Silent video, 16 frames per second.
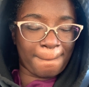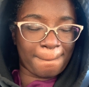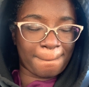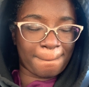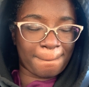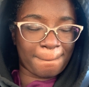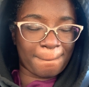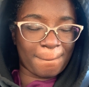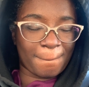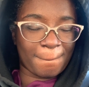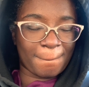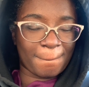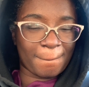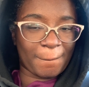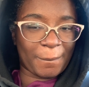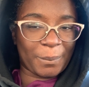
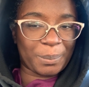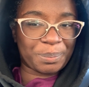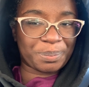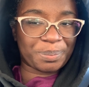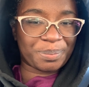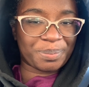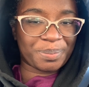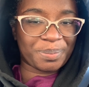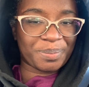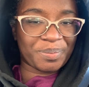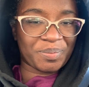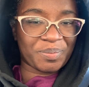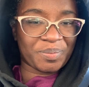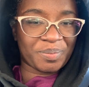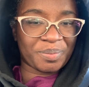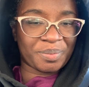
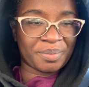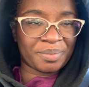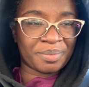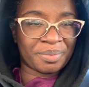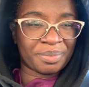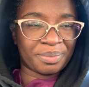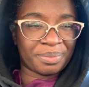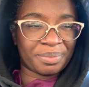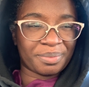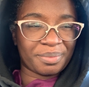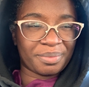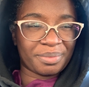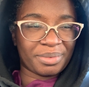(silence)